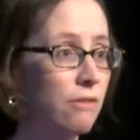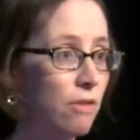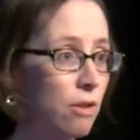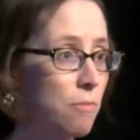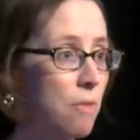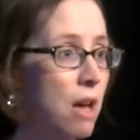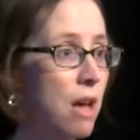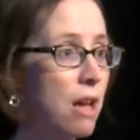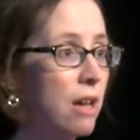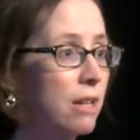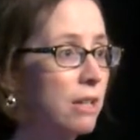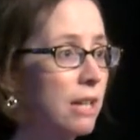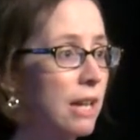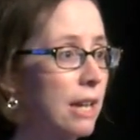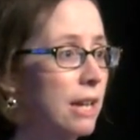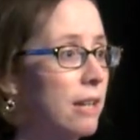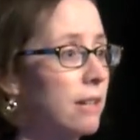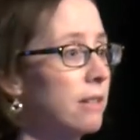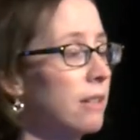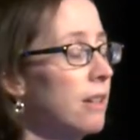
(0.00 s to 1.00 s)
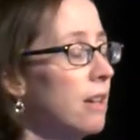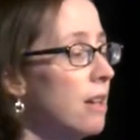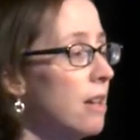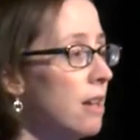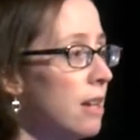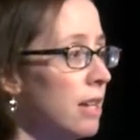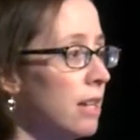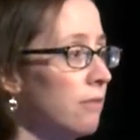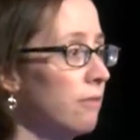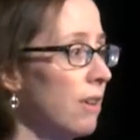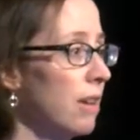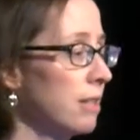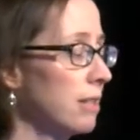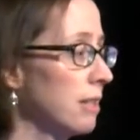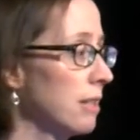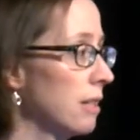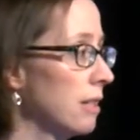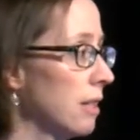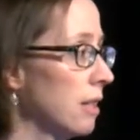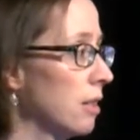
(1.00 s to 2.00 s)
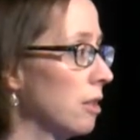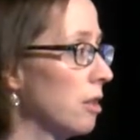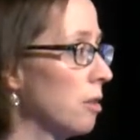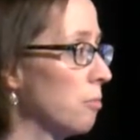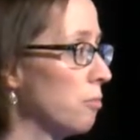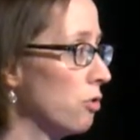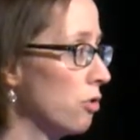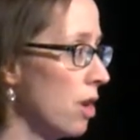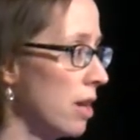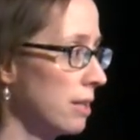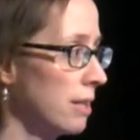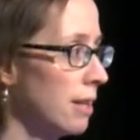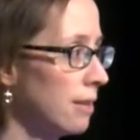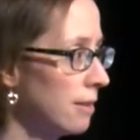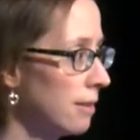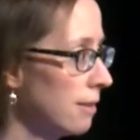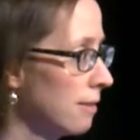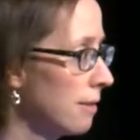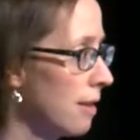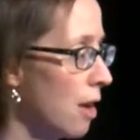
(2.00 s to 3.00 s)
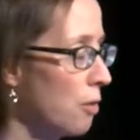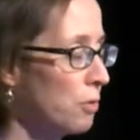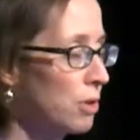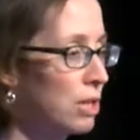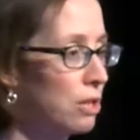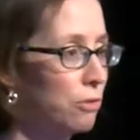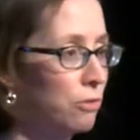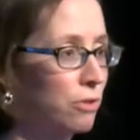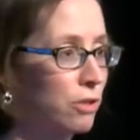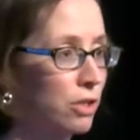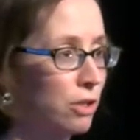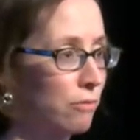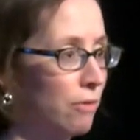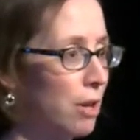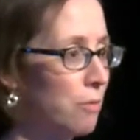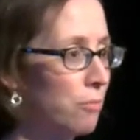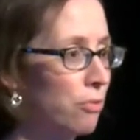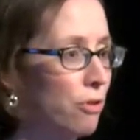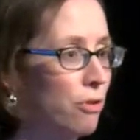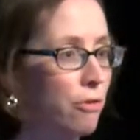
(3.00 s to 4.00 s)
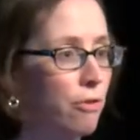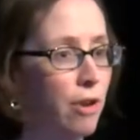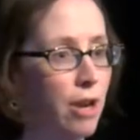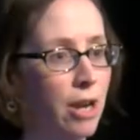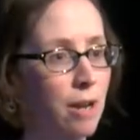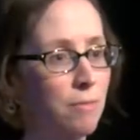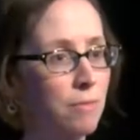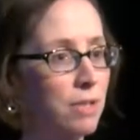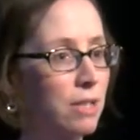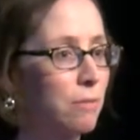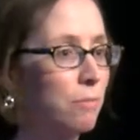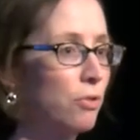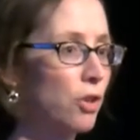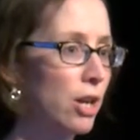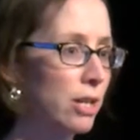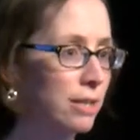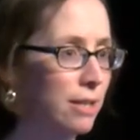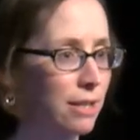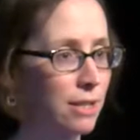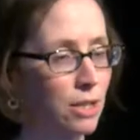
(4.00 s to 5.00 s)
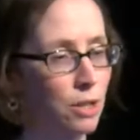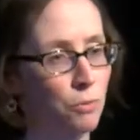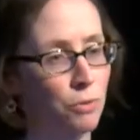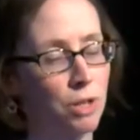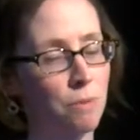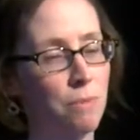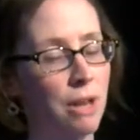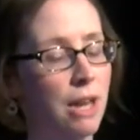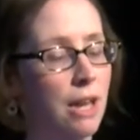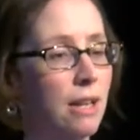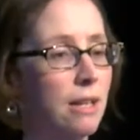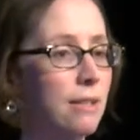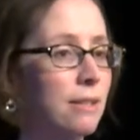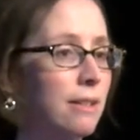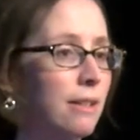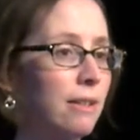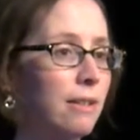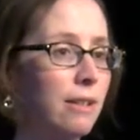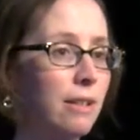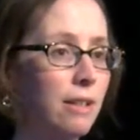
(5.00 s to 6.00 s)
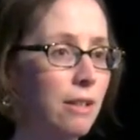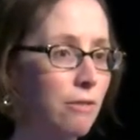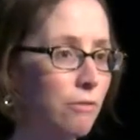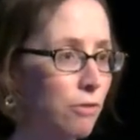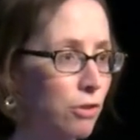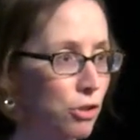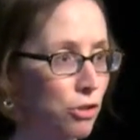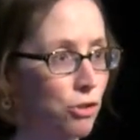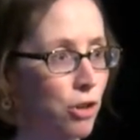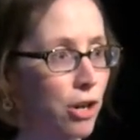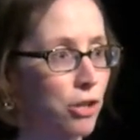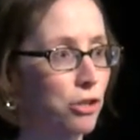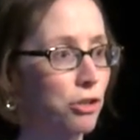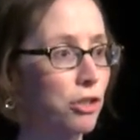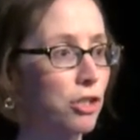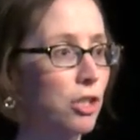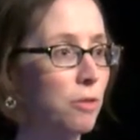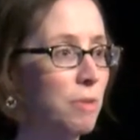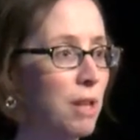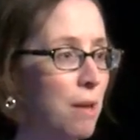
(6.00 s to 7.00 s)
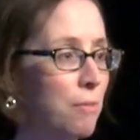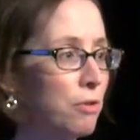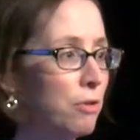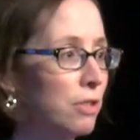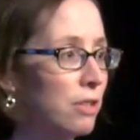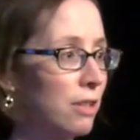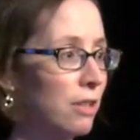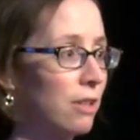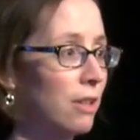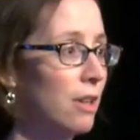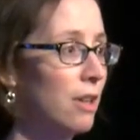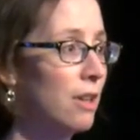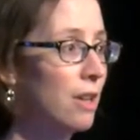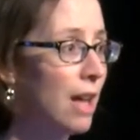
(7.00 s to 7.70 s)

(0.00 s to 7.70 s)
Vermont and invested in the processes that we use to run programs and process rebates and the infrastructure to be able to